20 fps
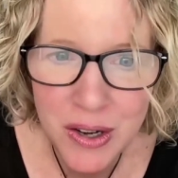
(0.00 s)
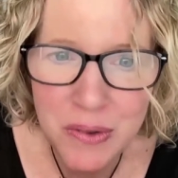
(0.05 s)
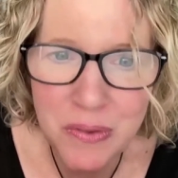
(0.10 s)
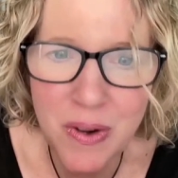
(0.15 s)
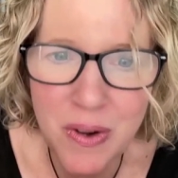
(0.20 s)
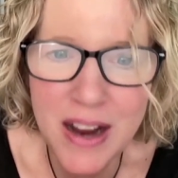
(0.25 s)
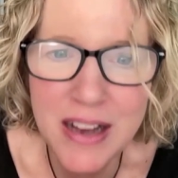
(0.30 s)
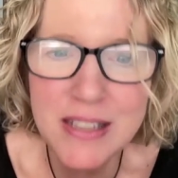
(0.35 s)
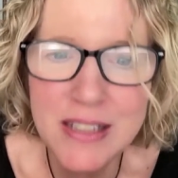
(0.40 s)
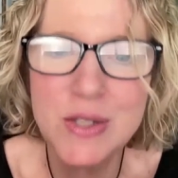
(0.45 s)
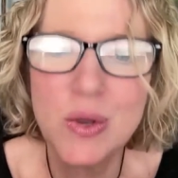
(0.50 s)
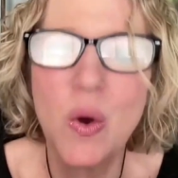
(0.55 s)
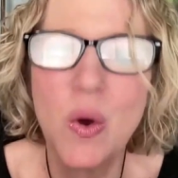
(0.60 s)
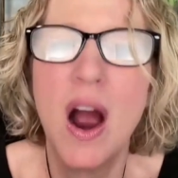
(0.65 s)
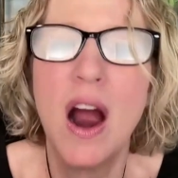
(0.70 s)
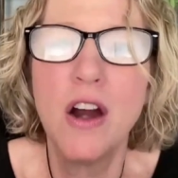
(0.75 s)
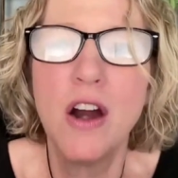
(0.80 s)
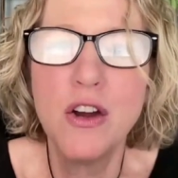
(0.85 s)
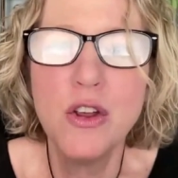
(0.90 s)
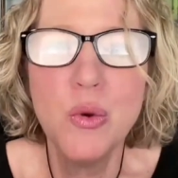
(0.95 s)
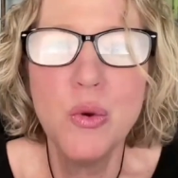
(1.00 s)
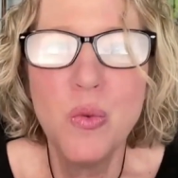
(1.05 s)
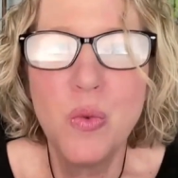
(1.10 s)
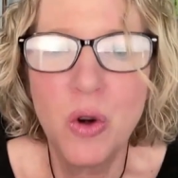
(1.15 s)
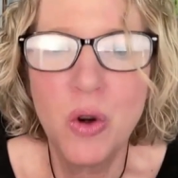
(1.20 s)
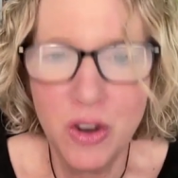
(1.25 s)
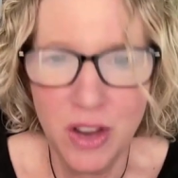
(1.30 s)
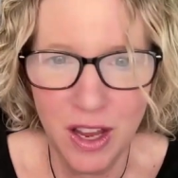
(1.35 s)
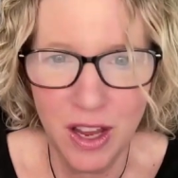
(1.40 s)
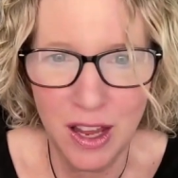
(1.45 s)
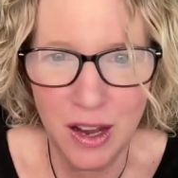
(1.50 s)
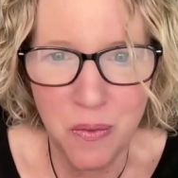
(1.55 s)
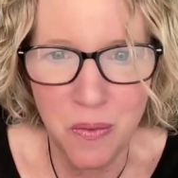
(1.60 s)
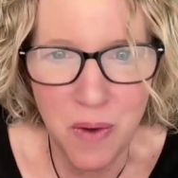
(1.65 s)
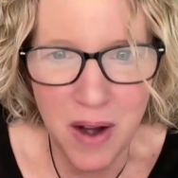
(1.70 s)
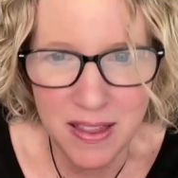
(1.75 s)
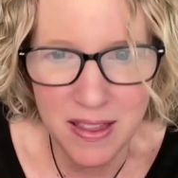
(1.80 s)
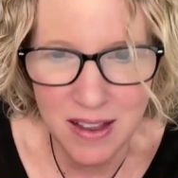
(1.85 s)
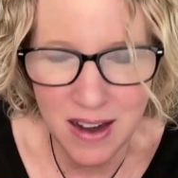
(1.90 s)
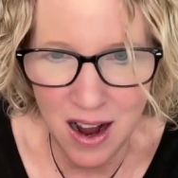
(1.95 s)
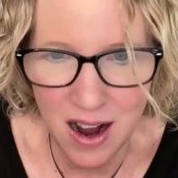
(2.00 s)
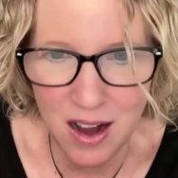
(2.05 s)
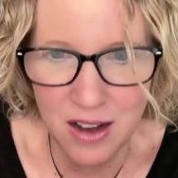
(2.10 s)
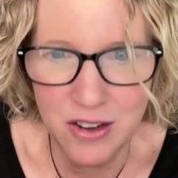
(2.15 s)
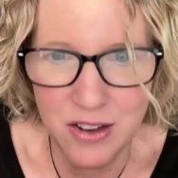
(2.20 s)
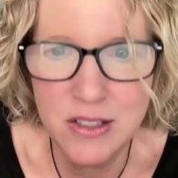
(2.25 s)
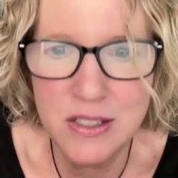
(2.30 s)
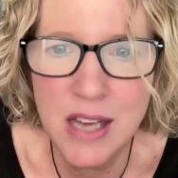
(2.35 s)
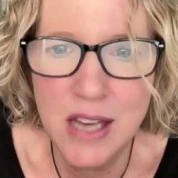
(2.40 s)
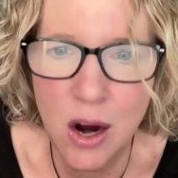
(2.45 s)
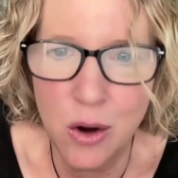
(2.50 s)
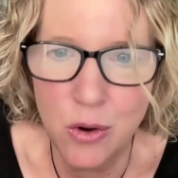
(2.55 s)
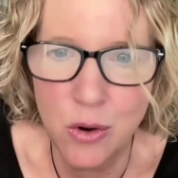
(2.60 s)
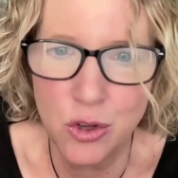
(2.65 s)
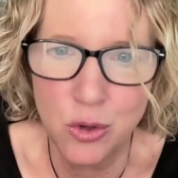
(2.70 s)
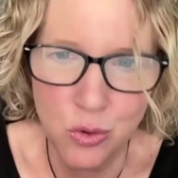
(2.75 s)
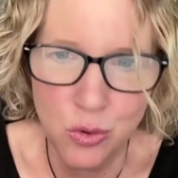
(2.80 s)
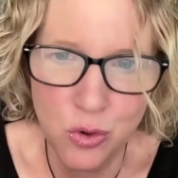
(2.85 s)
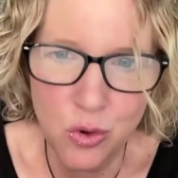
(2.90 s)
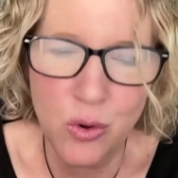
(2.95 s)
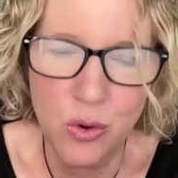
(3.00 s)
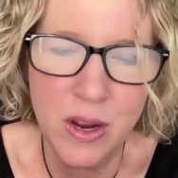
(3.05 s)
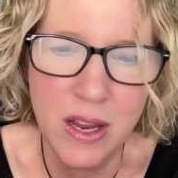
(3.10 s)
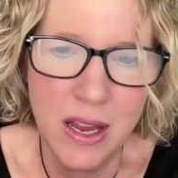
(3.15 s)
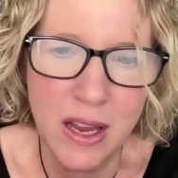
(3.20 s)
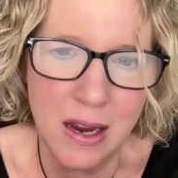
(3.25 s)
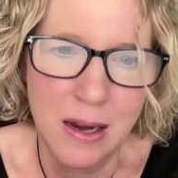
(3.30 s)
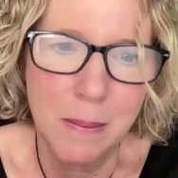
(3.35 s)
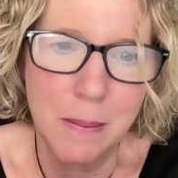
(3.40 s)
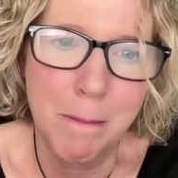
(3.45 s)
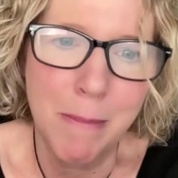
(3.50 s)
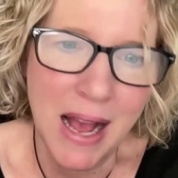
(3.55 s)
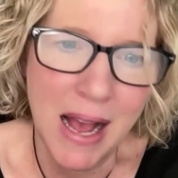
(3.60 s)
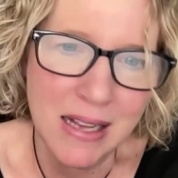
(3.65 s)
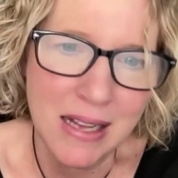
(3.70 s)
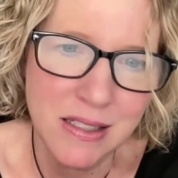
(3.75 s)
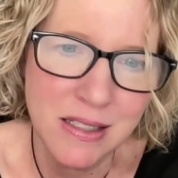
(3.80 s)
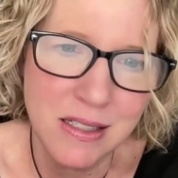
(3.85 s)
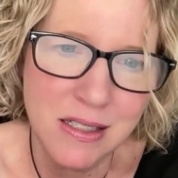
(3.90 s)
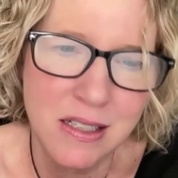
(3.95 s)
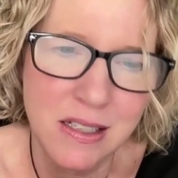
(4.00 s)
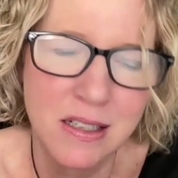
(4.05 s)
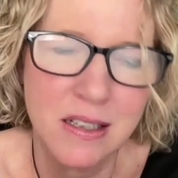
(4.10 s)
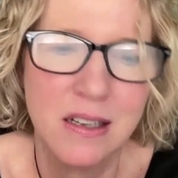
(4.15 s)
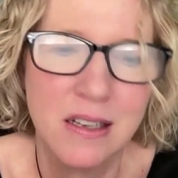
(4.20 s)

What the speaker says: Right? So are you working in a way that honors how you create best?